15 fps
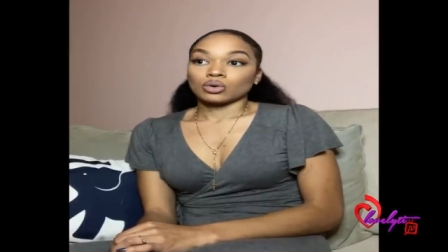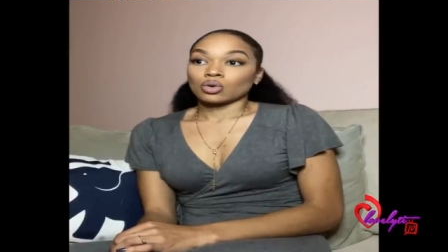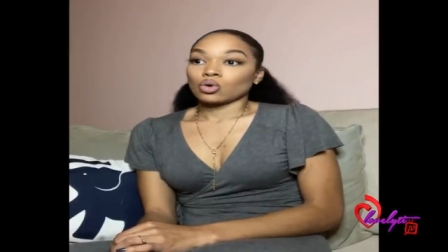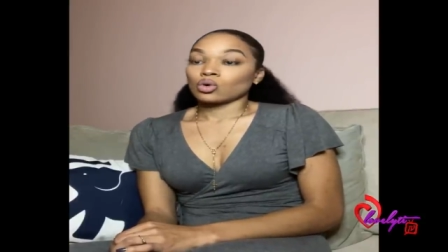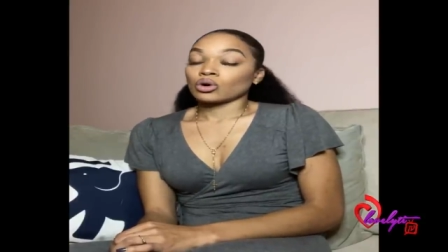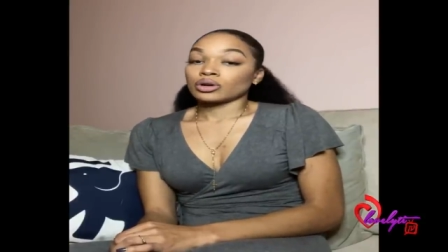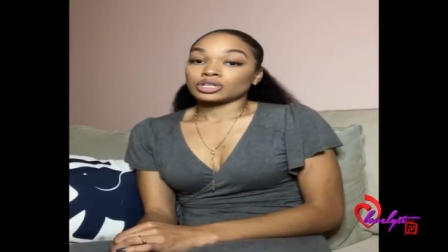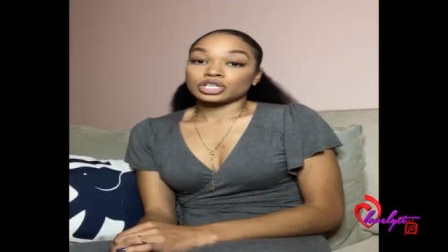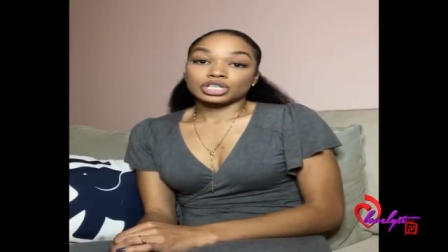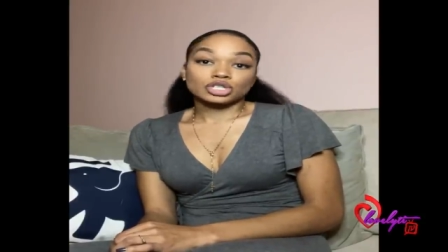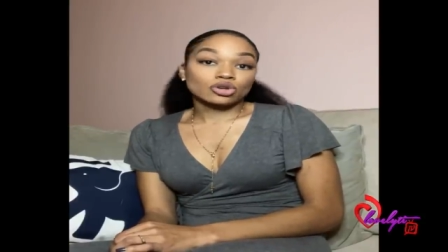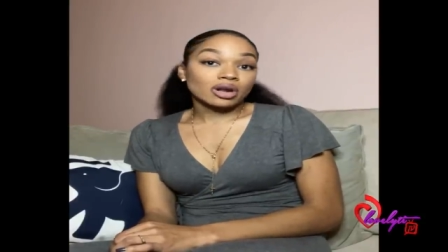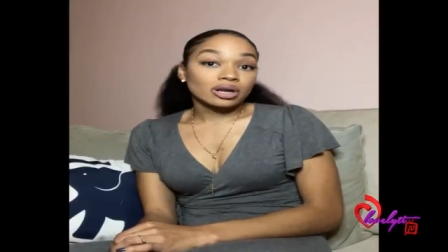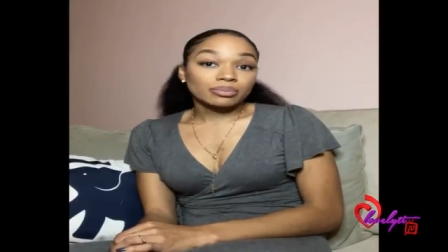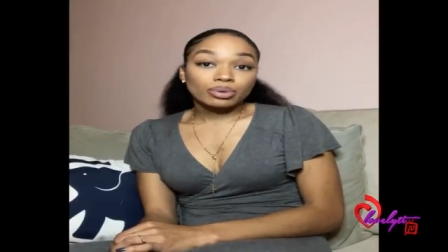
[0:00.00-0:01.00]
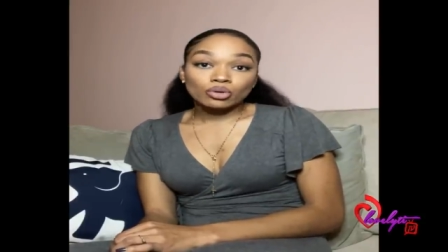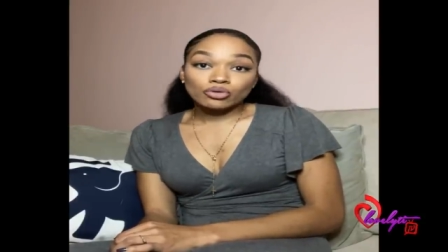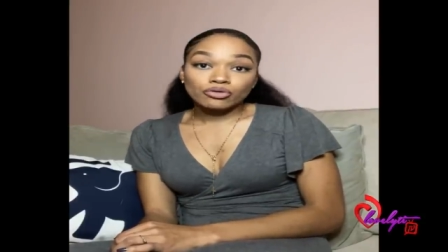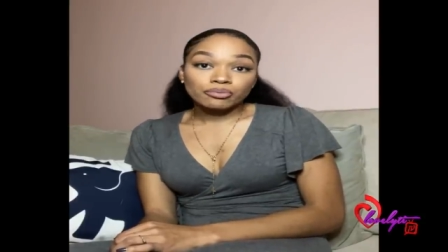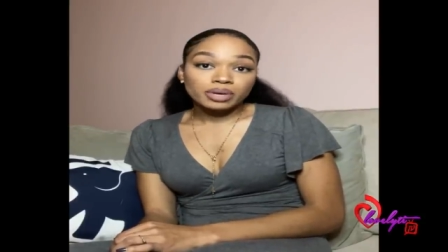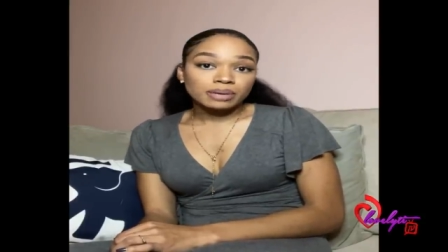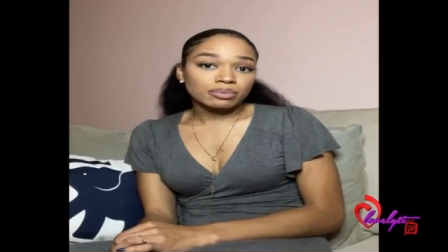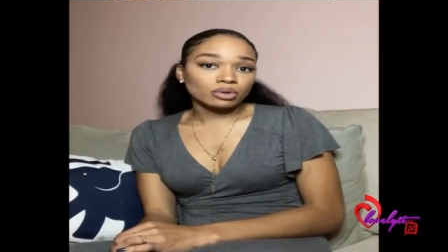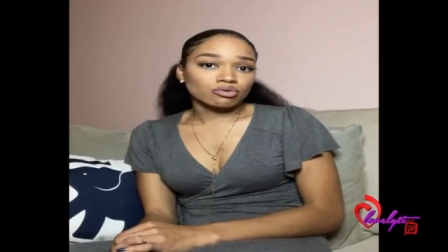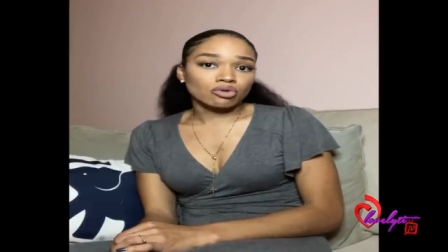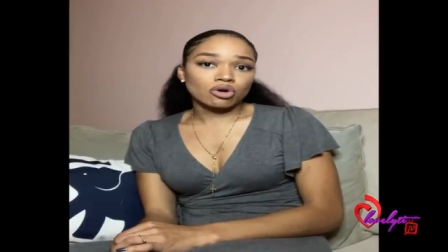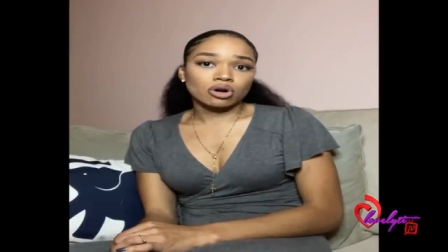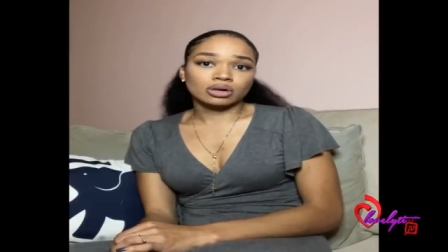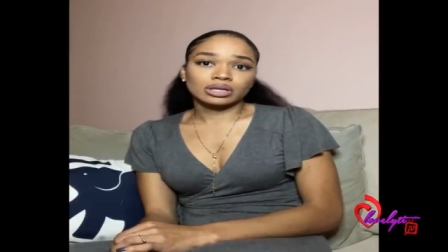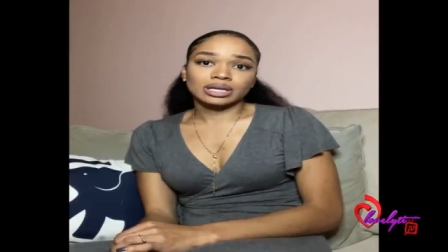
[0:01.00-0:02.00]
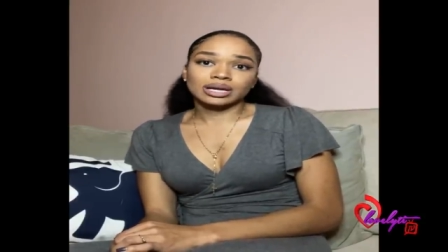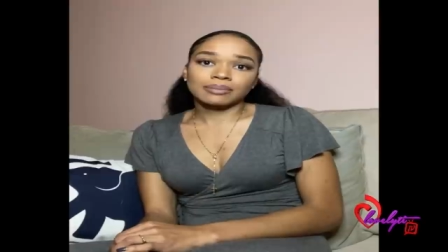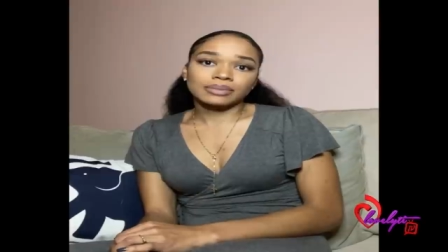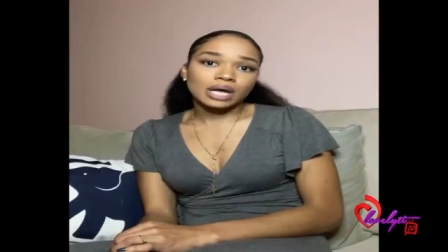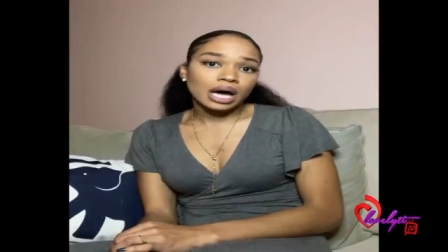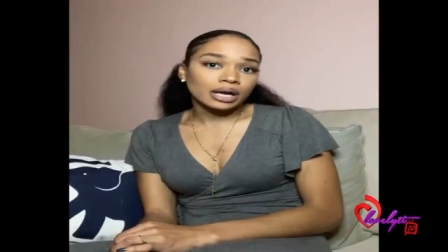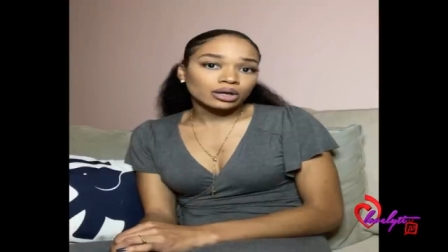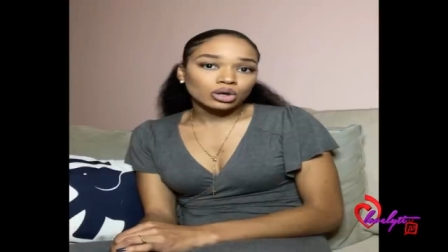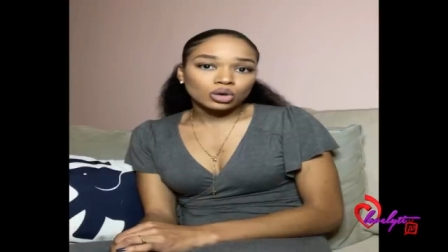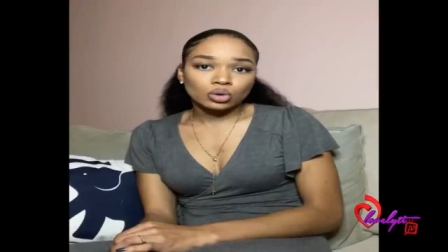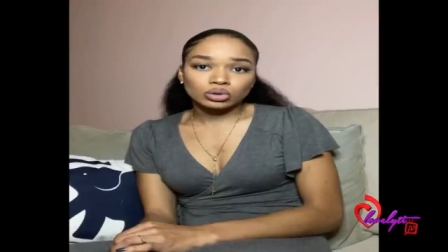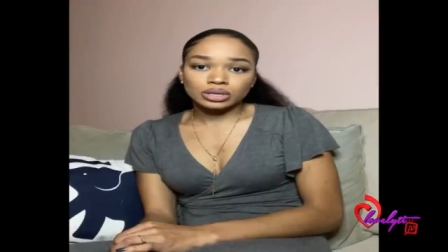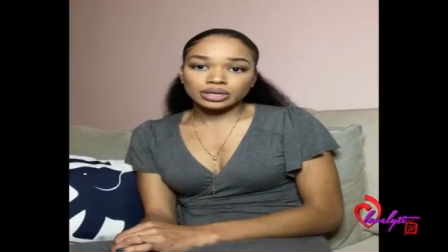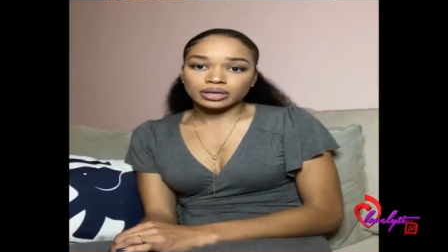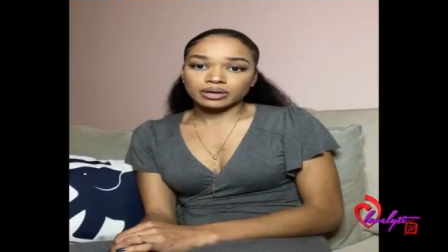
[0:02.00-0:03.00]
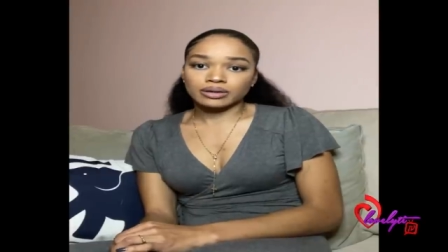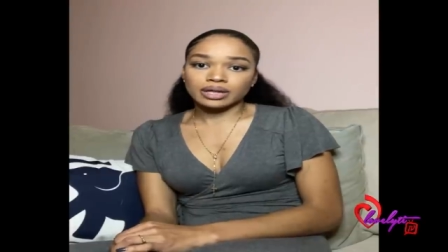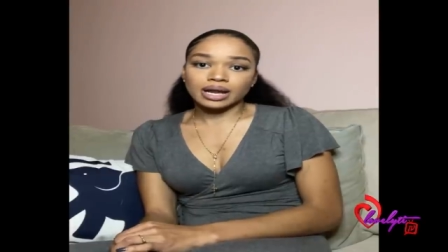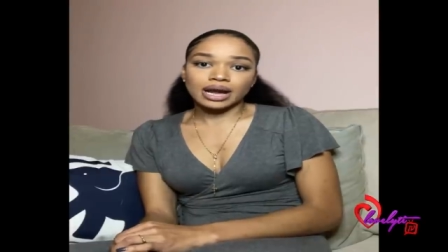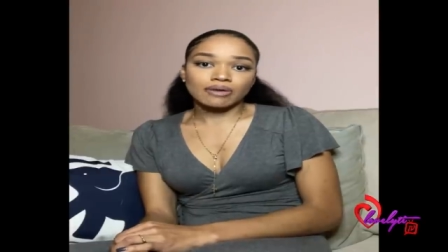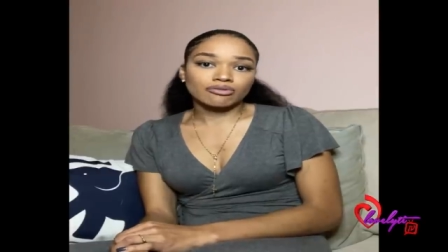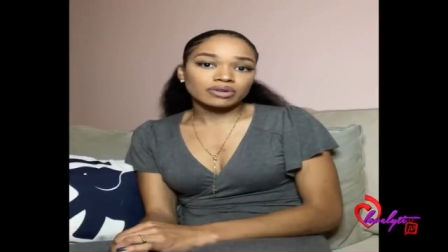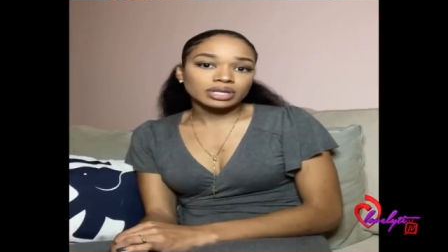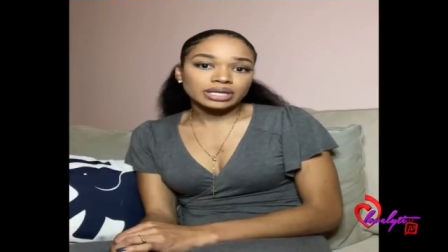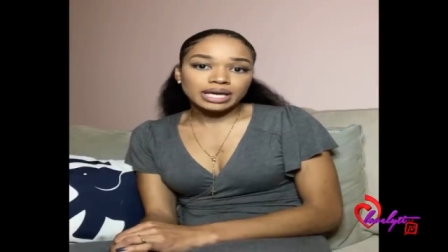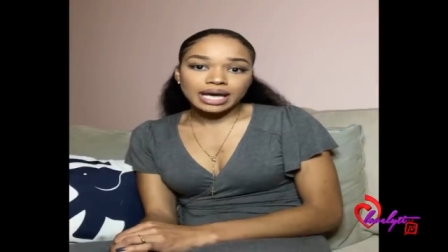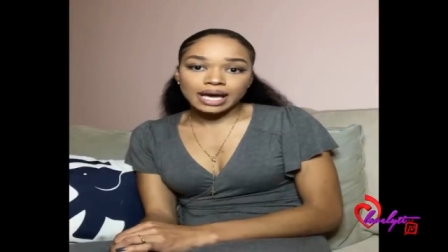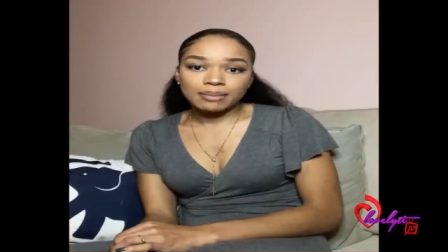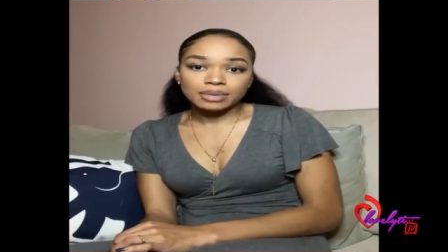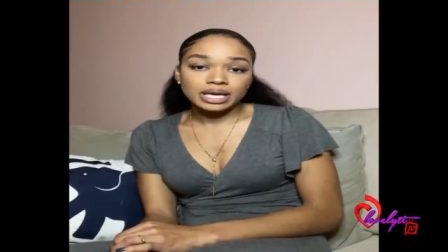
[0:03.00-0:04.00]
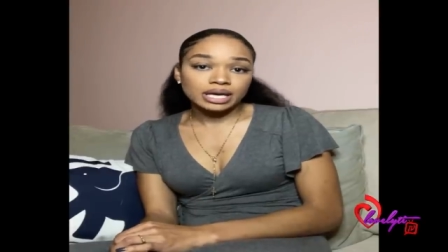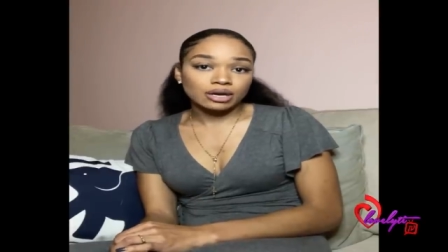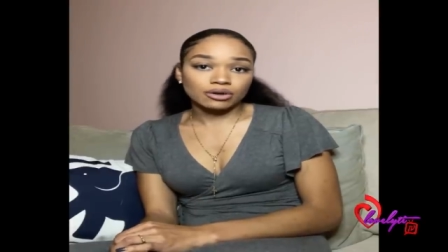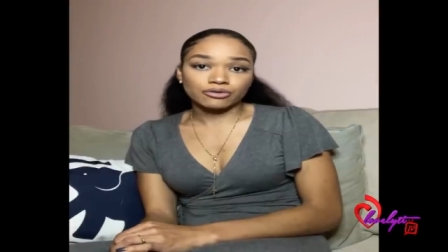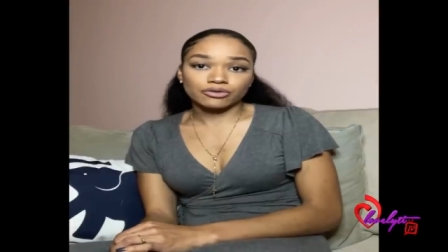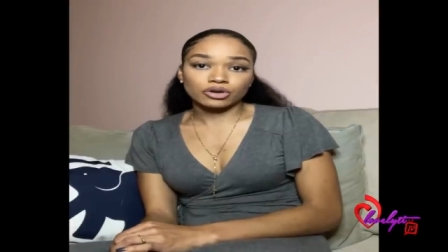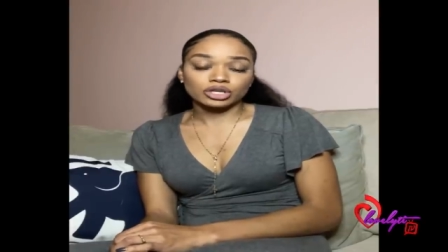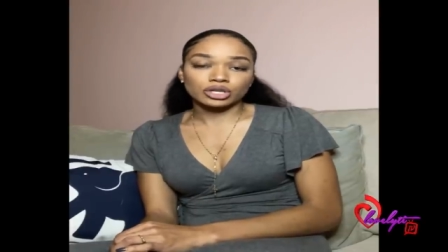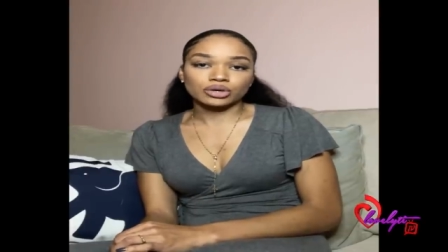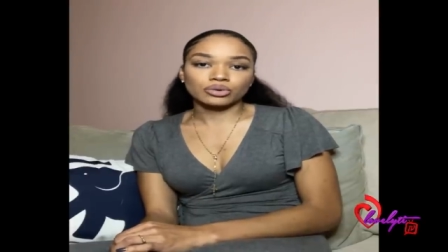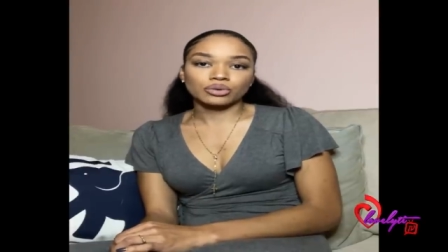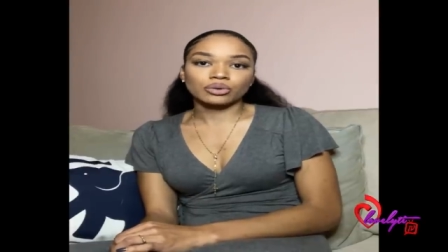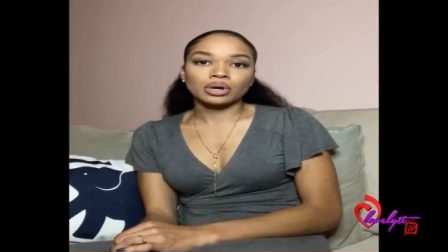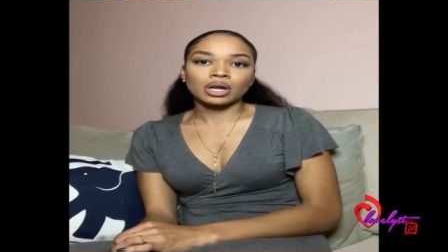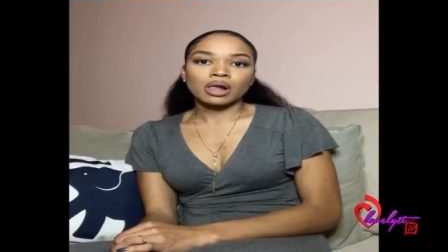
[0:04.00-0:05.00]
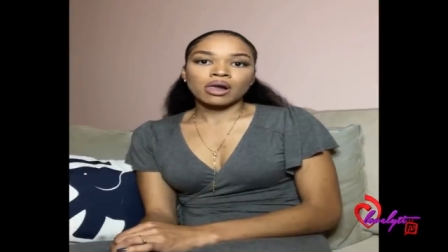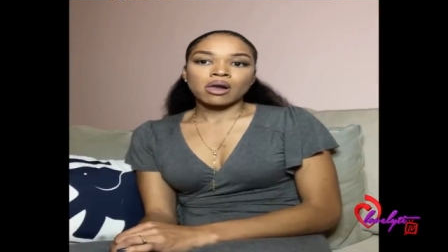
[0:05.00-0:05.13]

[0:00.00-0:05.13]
or just trying to prove people wrong, that I'm not a gold digger, that I really am here for you.